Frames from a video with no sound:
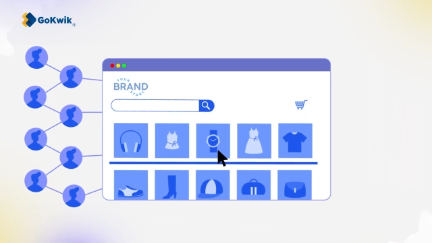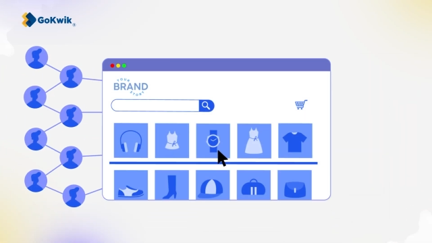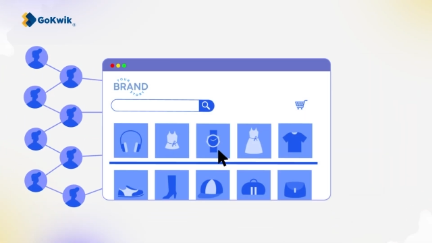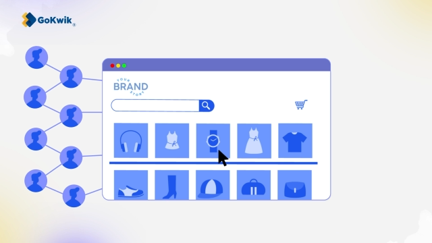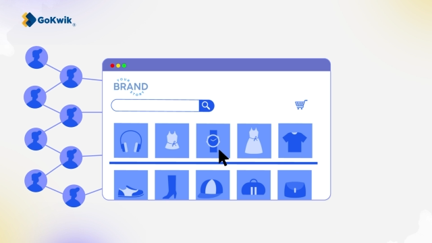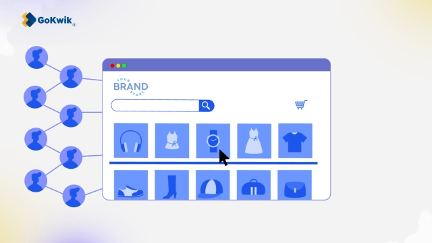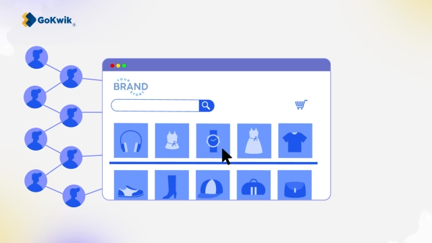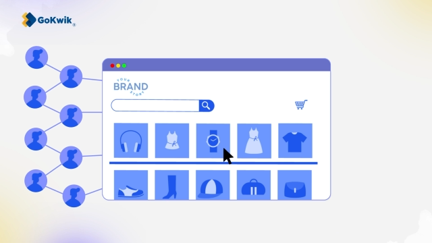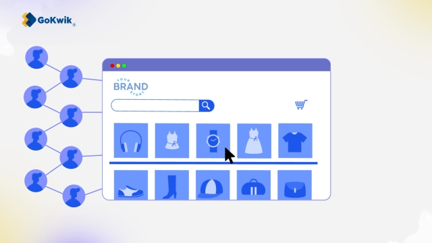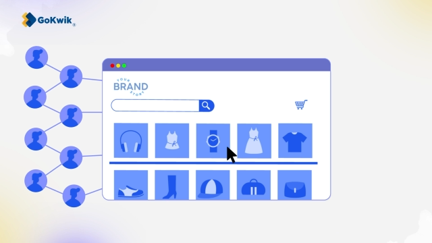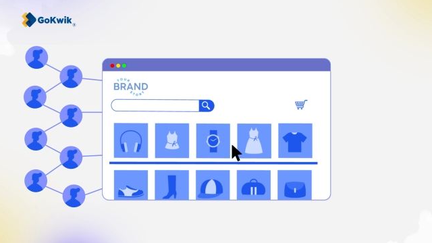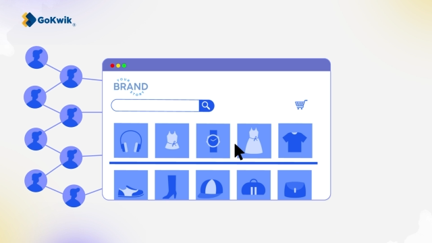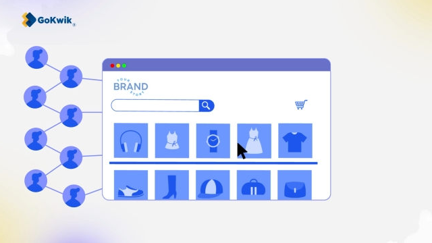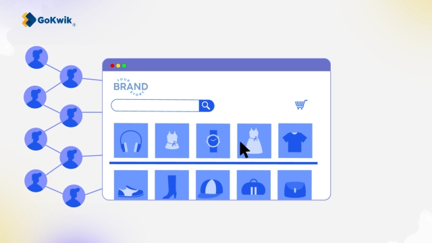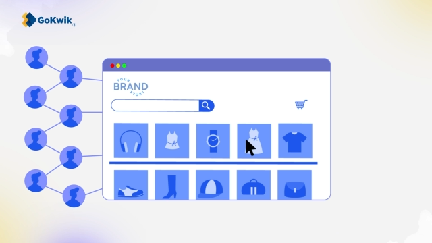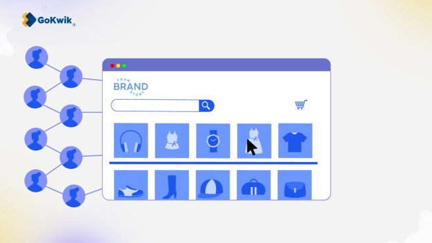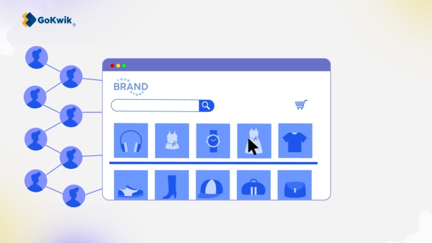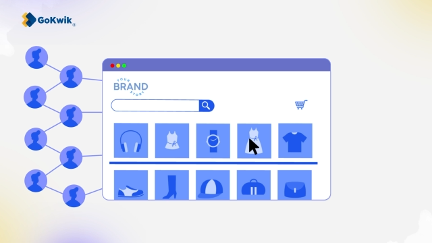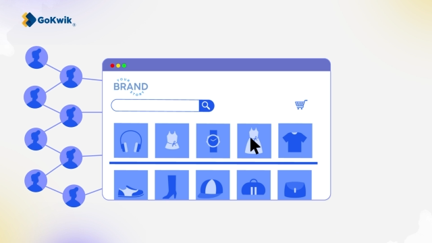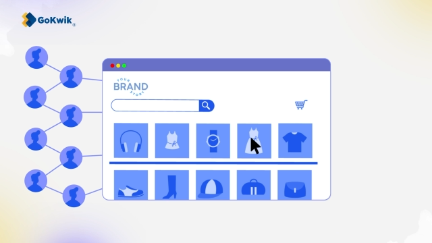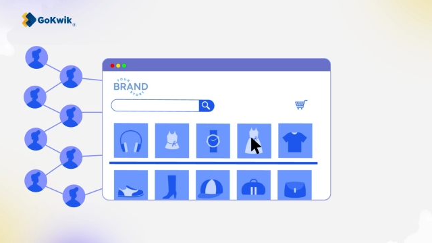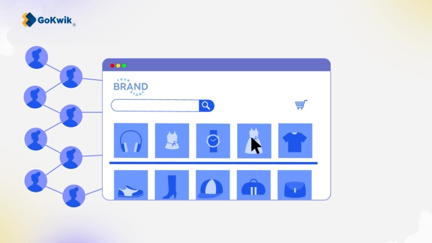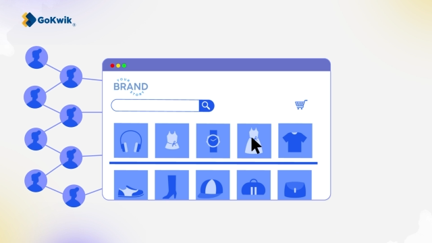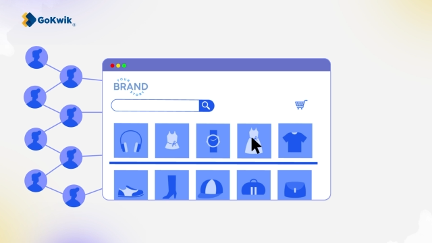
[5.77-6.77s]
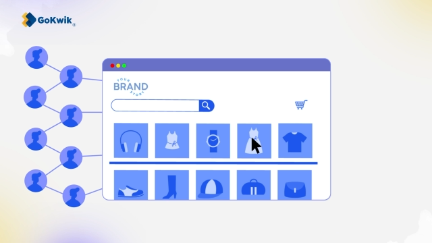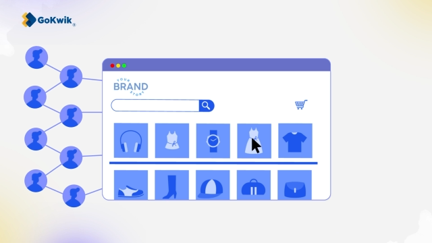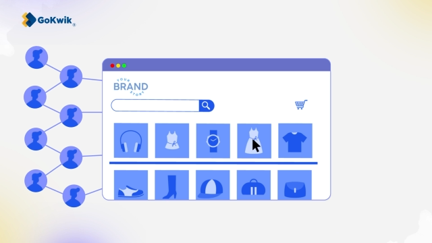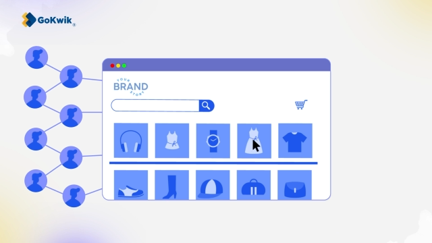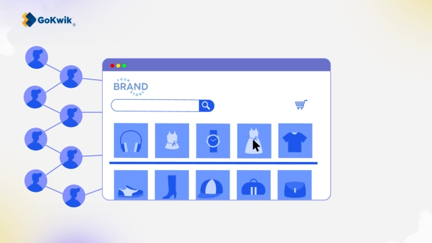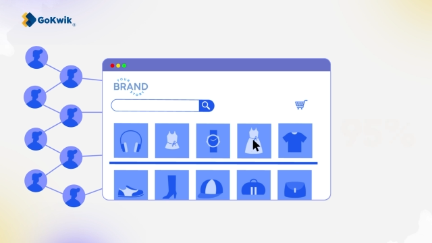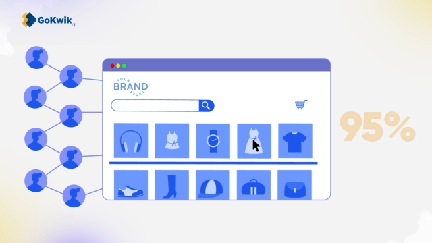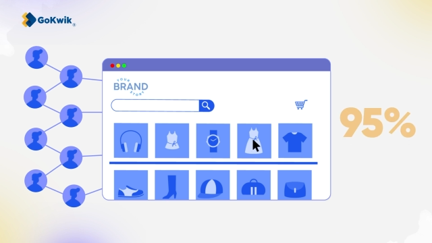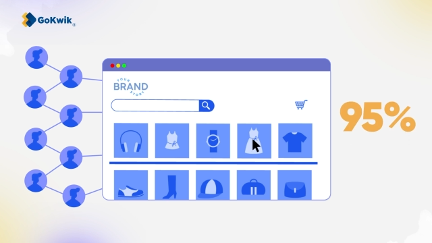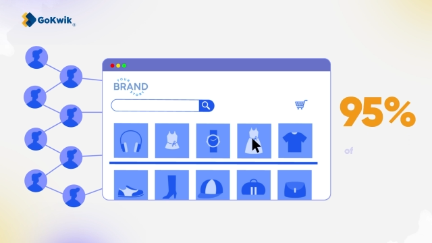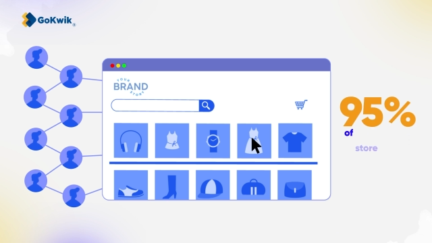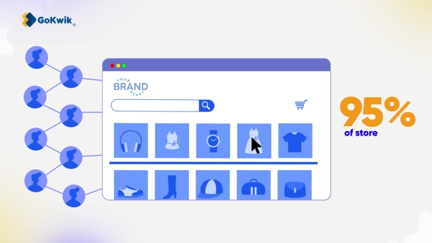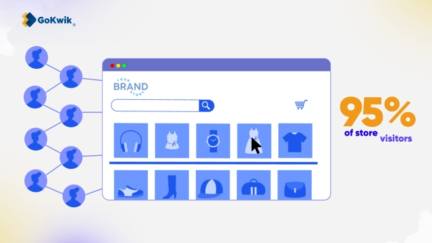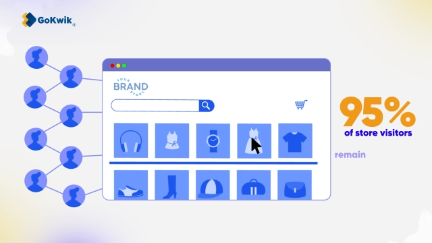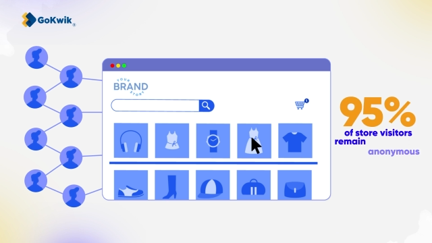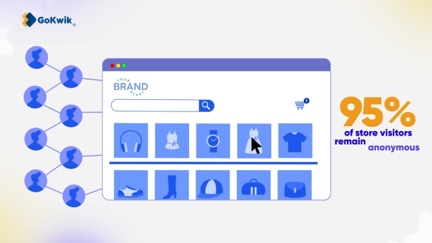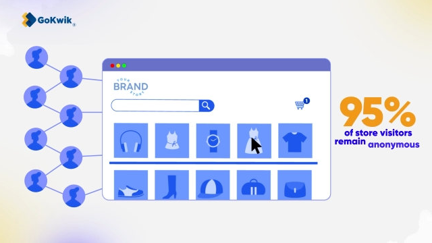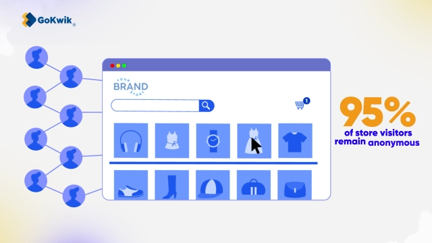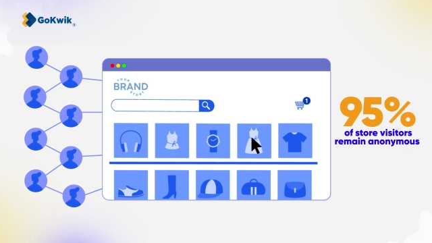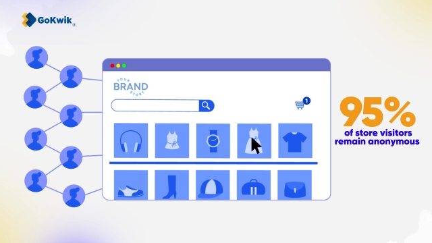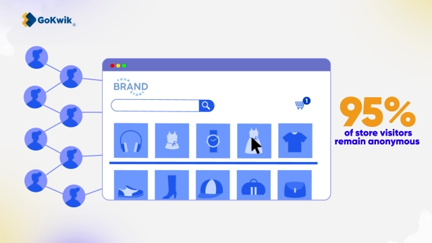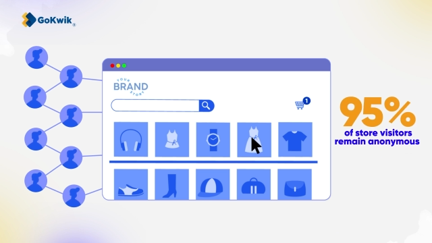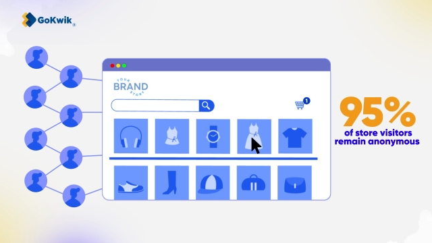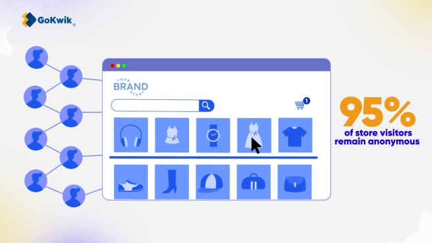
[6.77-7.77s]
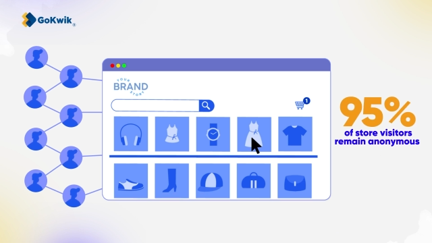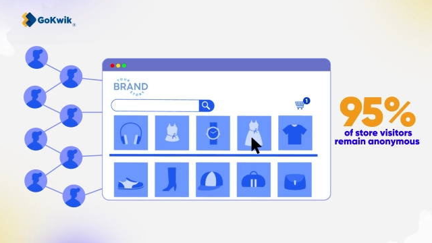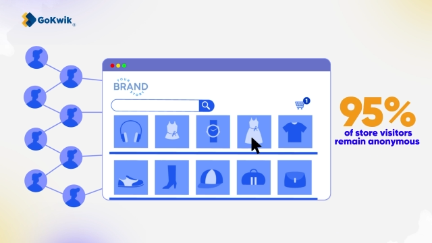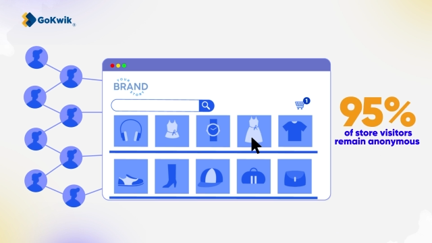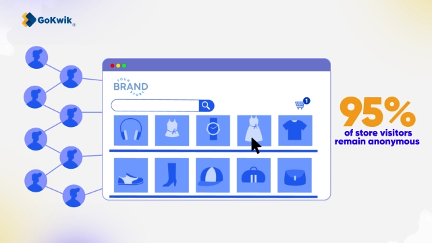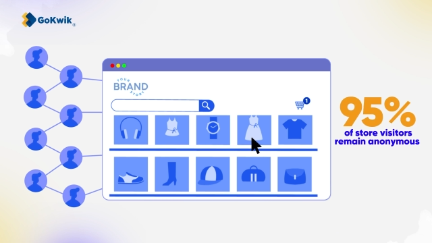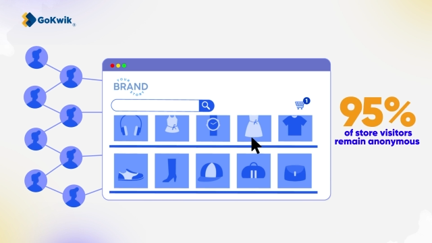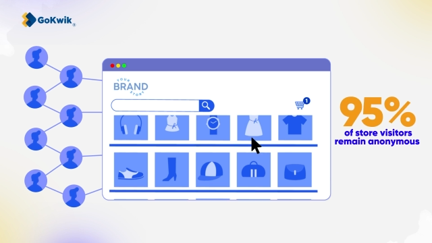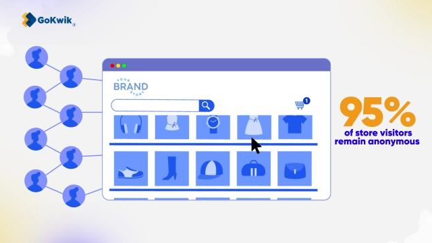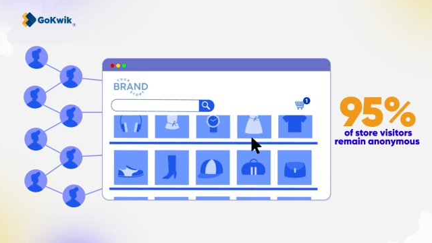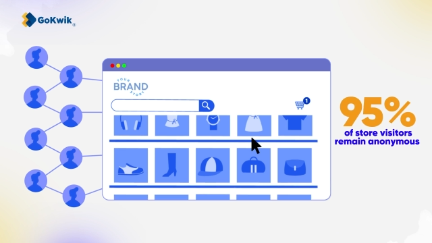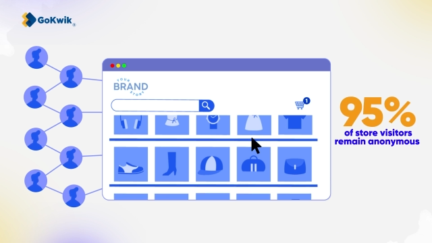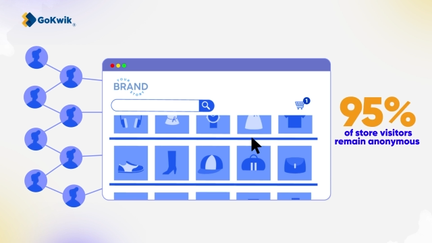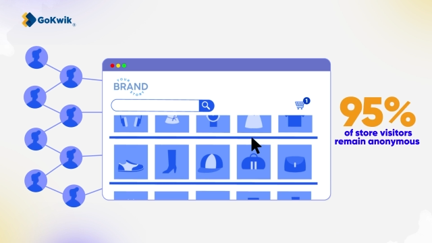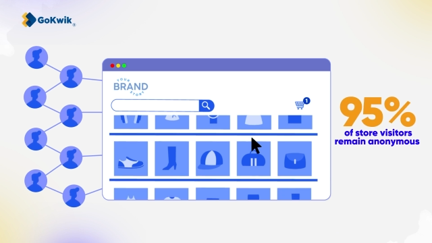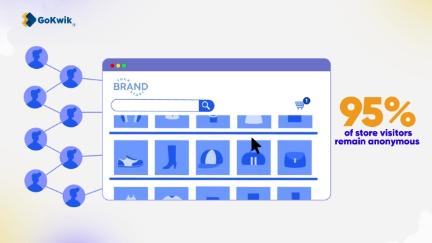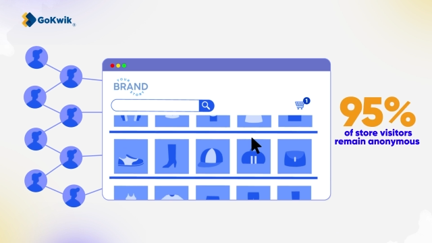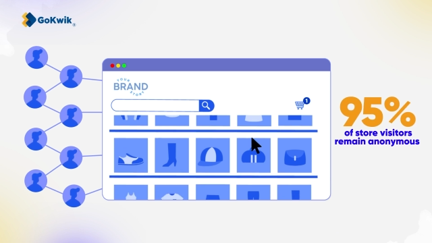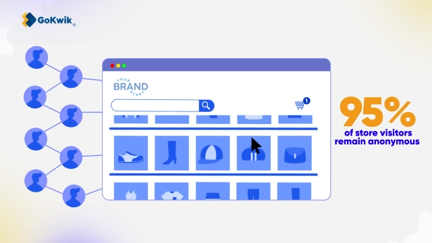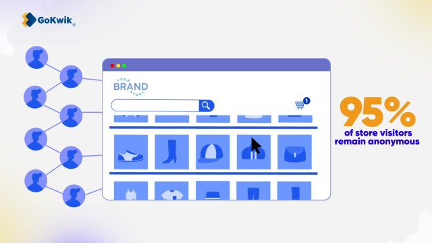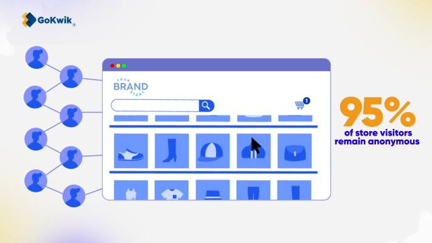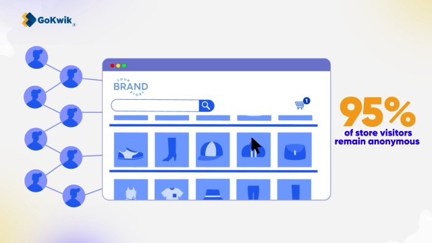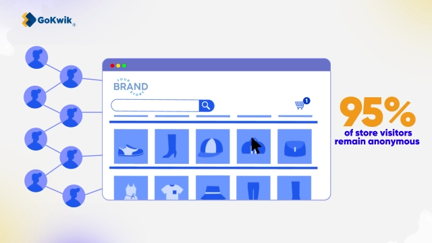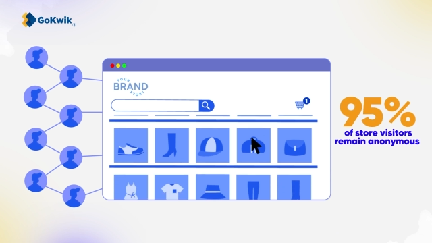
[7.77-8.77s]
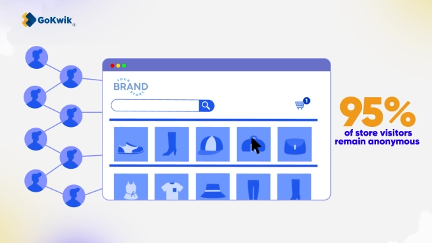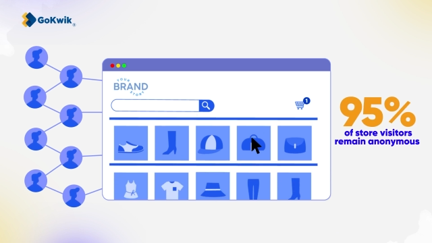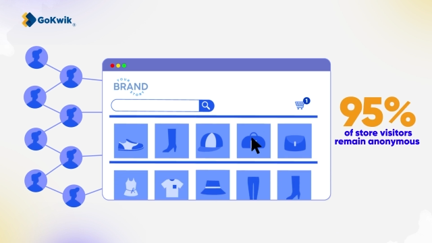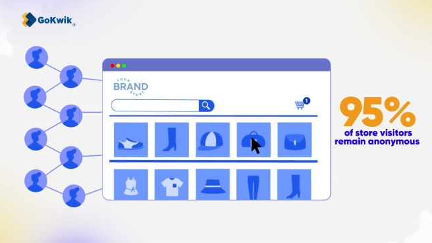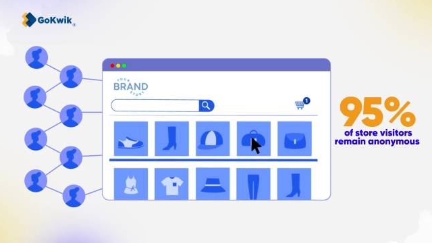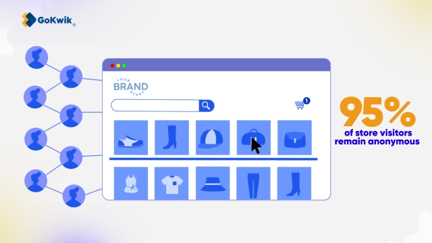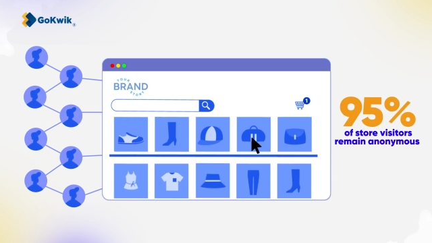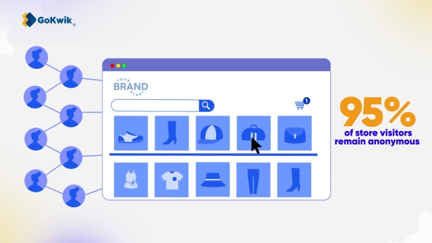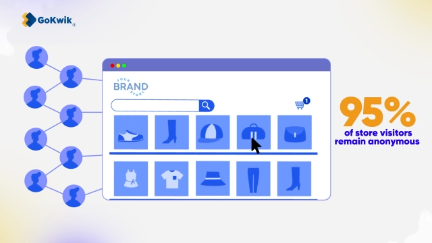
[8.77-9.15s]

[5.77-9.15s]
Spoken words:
(no speaker visible)